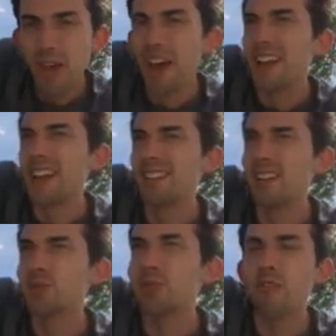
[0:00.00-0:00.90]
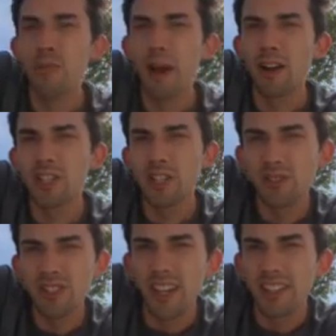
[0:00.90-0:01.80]
that unless we have
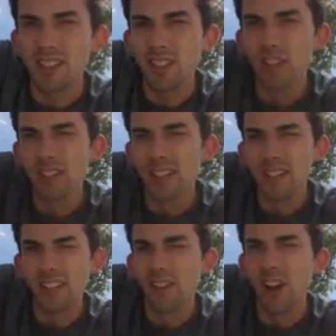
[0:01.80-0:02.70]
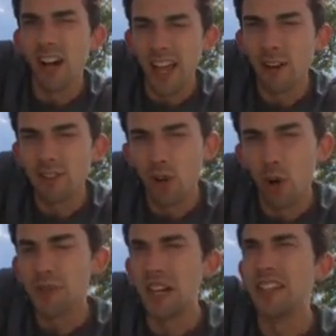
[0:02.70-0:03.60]
parachutes, like you're not allowed to
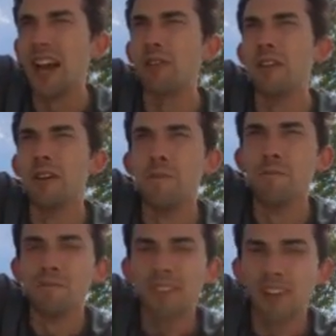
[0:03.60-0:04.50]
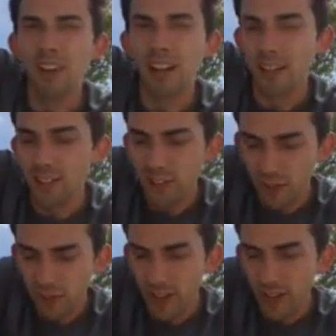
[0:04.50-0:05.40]
go upside down. You're not allowed to
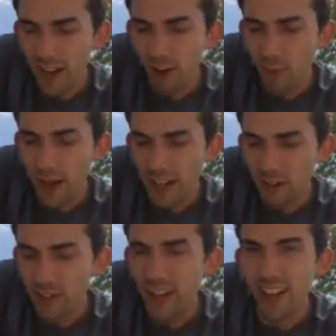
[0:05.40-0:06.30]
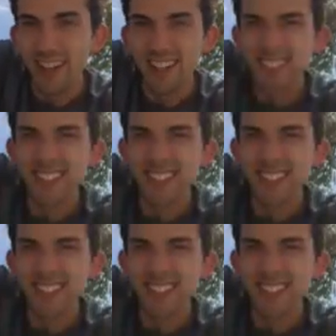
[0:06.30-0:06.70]
do aerobatic flying.